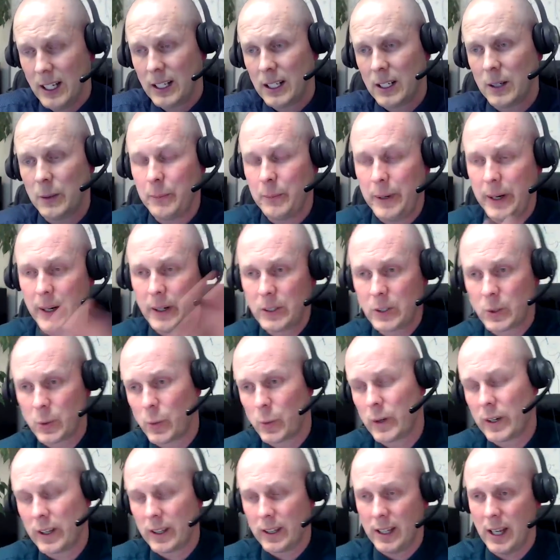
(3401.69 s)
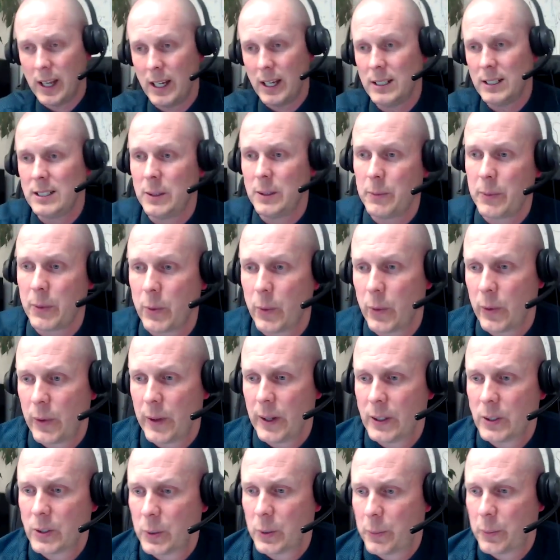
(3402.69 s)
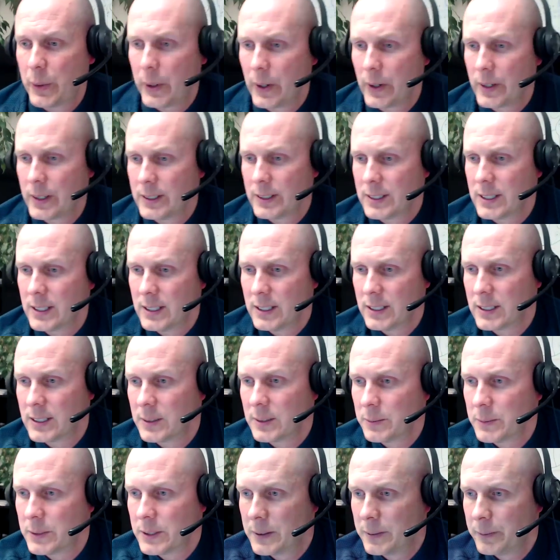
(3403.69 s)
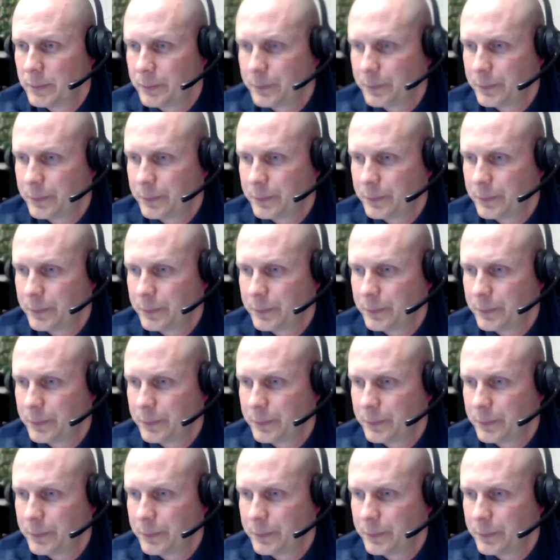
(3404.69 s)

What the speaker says: compared to one of the atypical things or Parkinsonisms.